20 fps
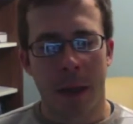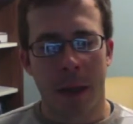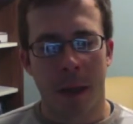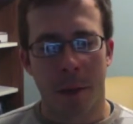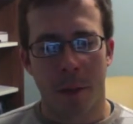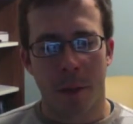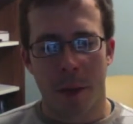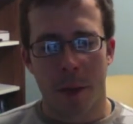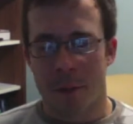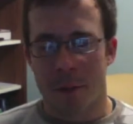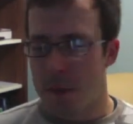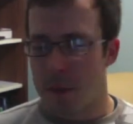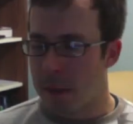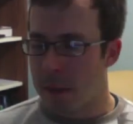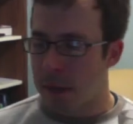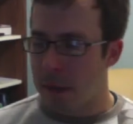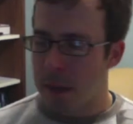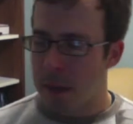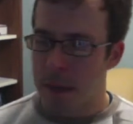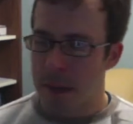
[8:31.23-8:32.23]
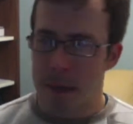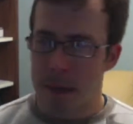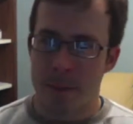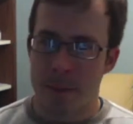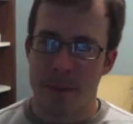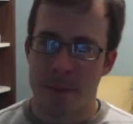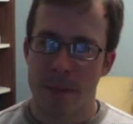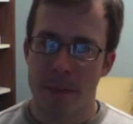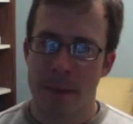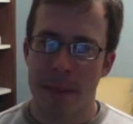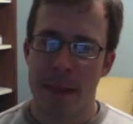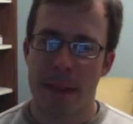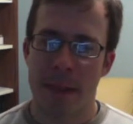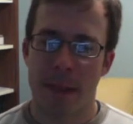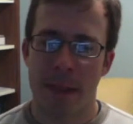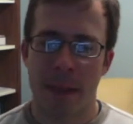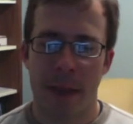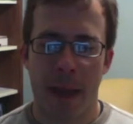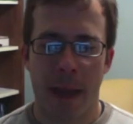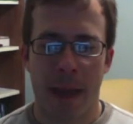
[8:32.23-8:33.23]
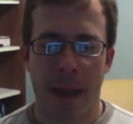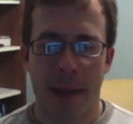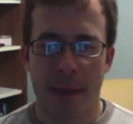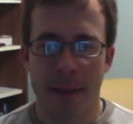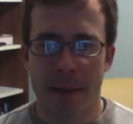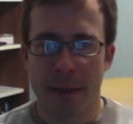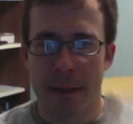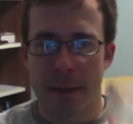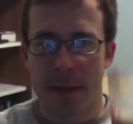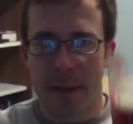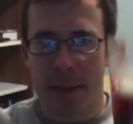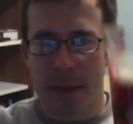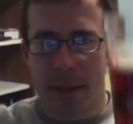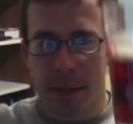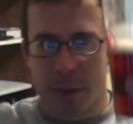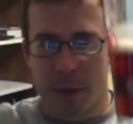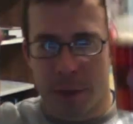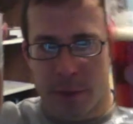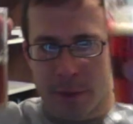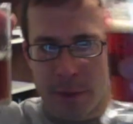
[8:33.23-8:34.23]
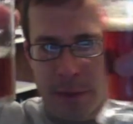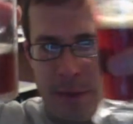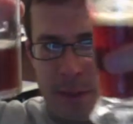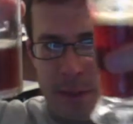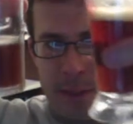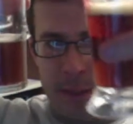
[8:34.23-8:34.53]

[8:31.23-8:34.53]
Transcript: However, it lacks, as you can